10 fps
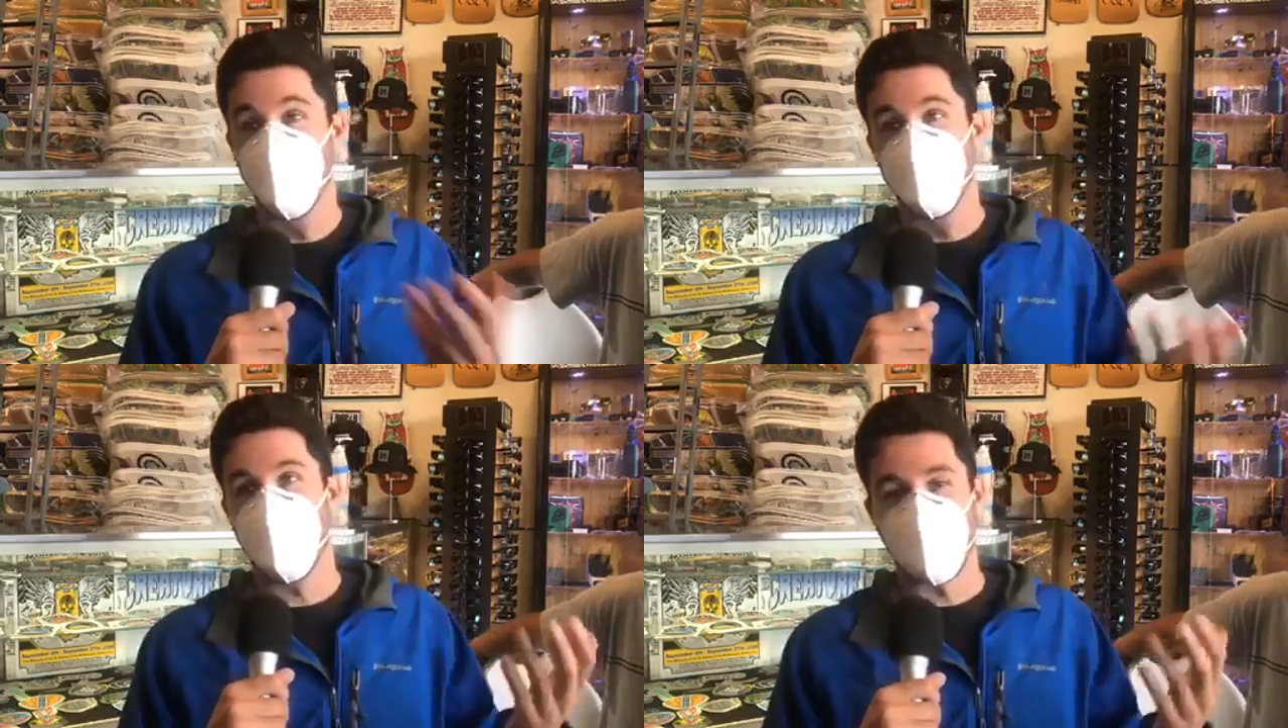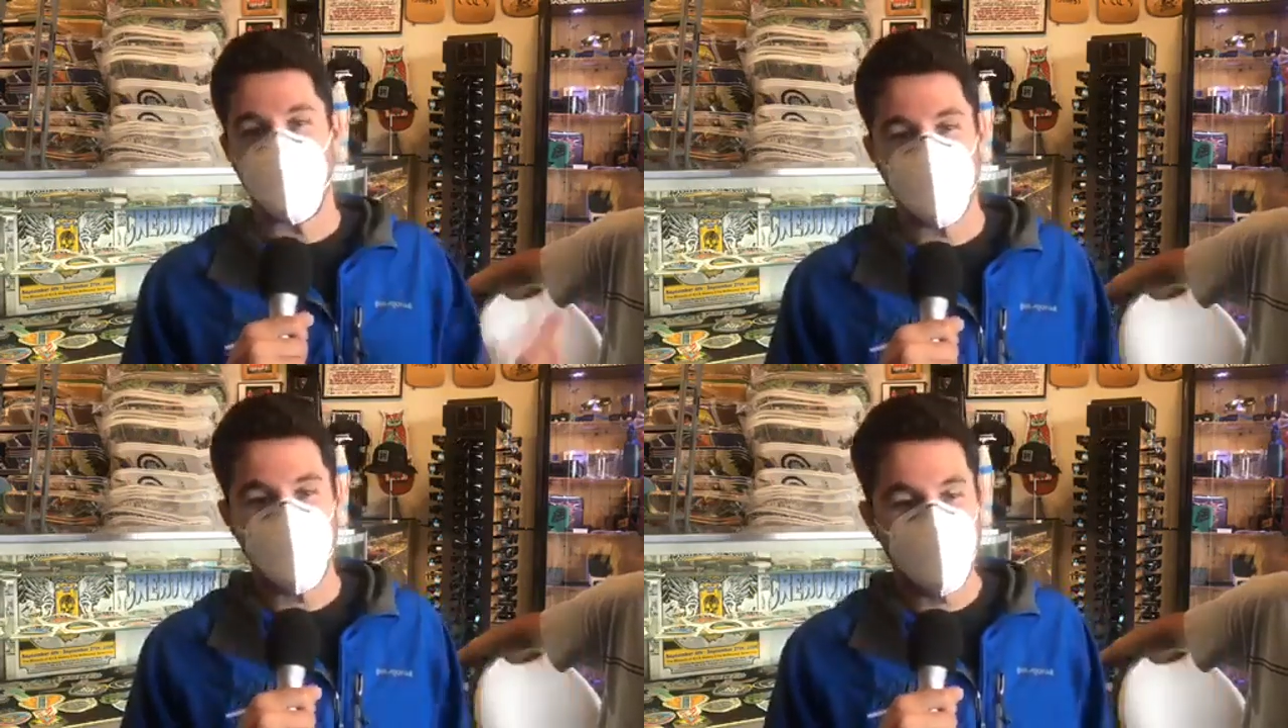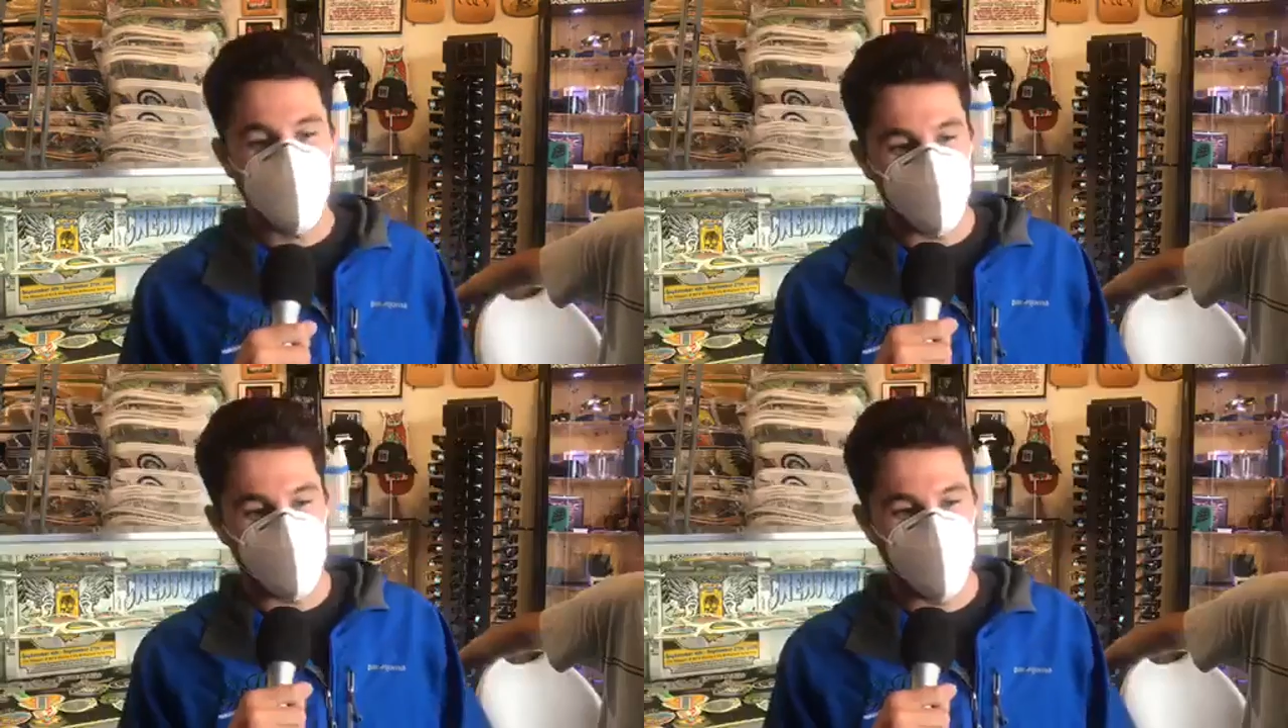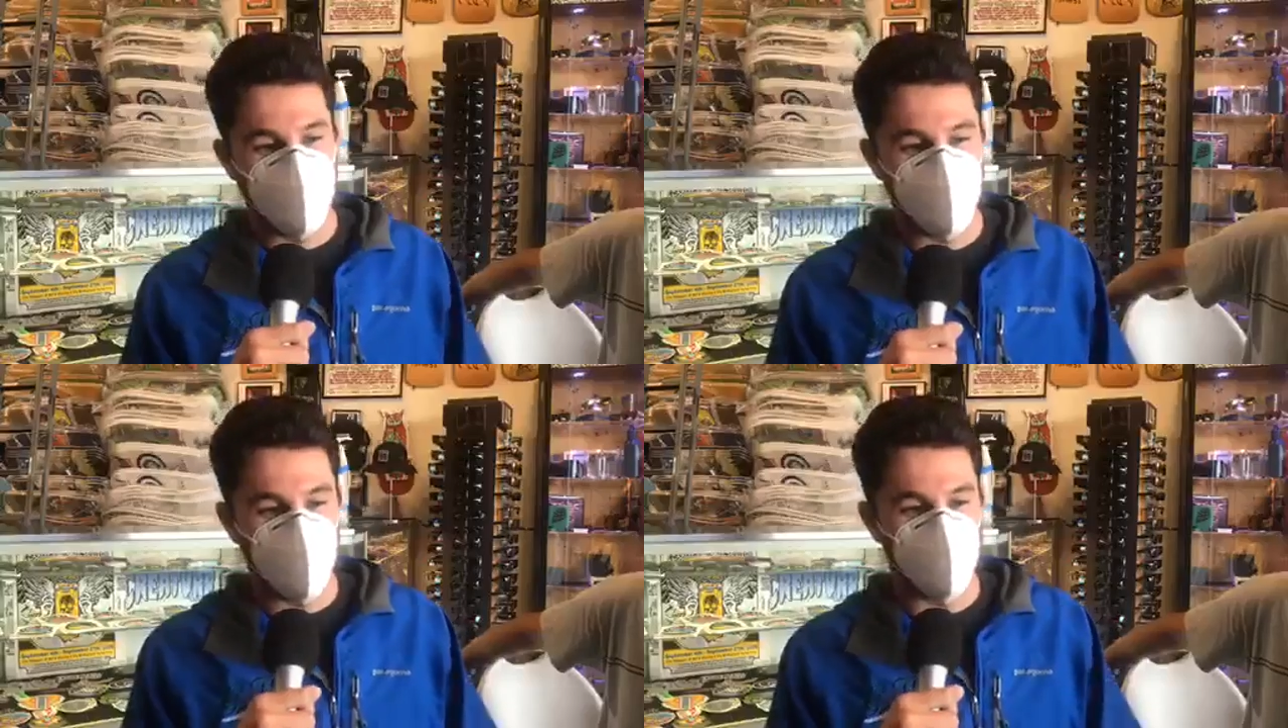Yeah, Kylan
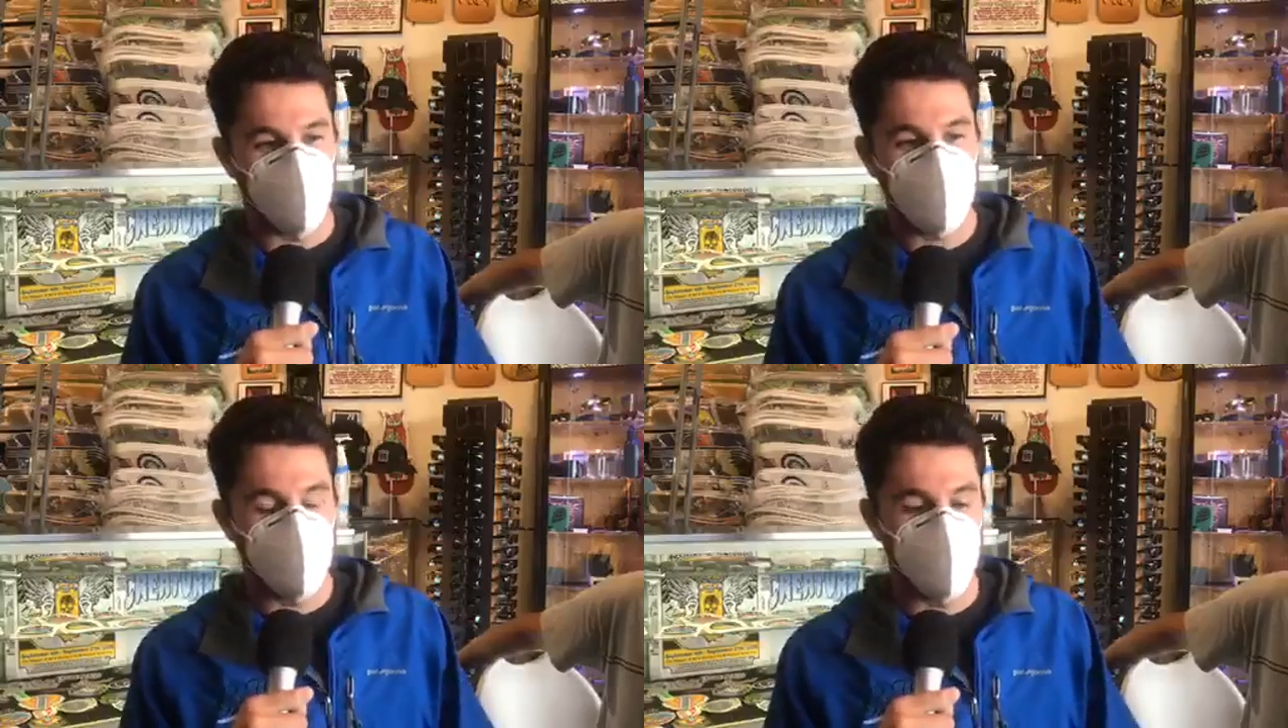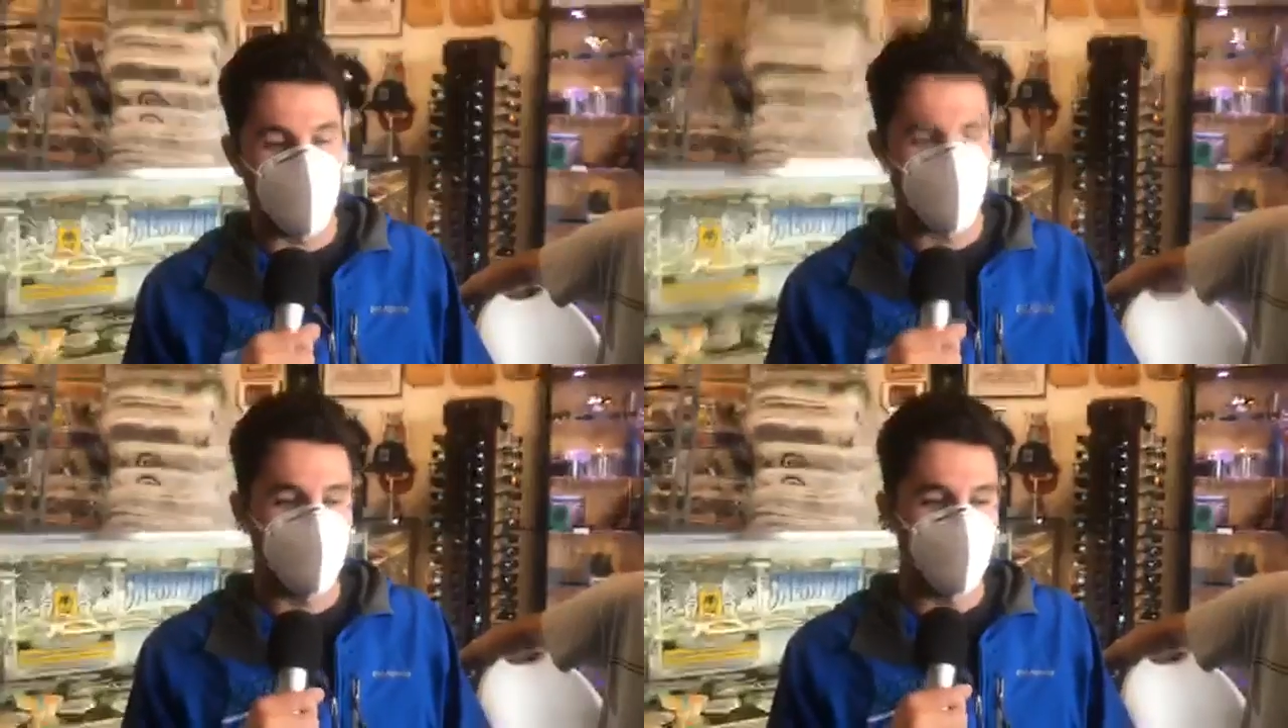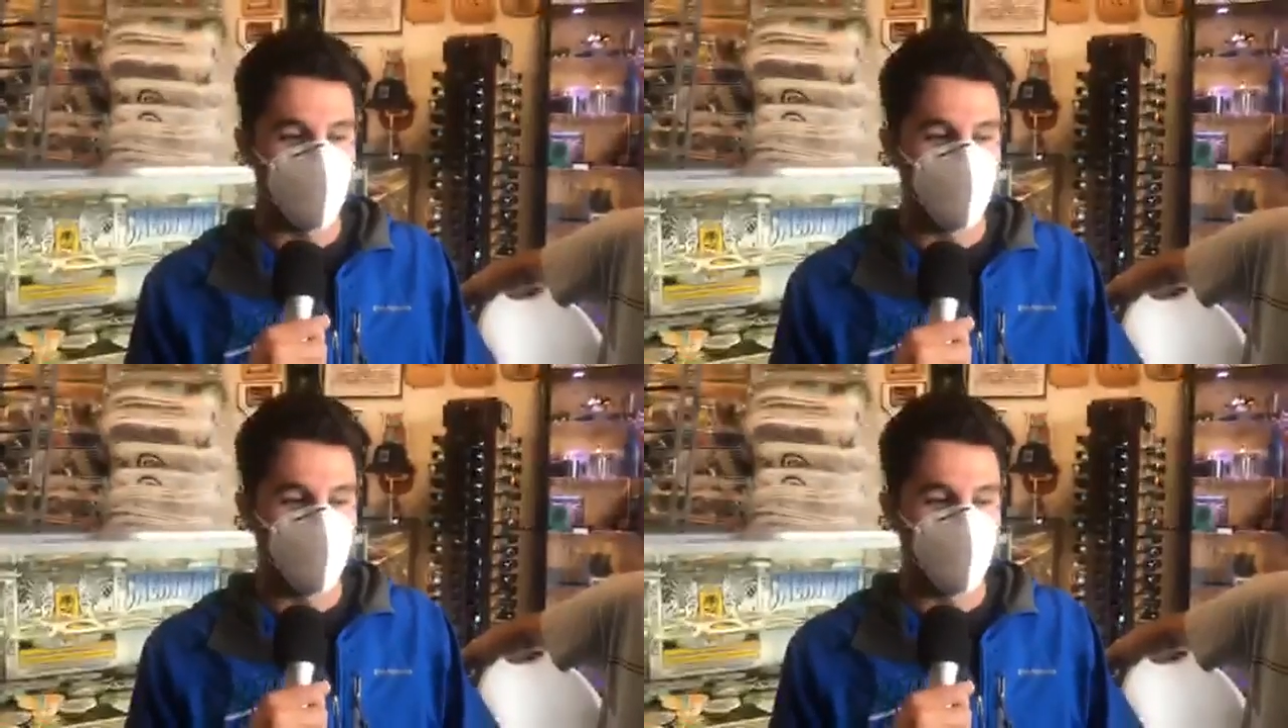has already achieved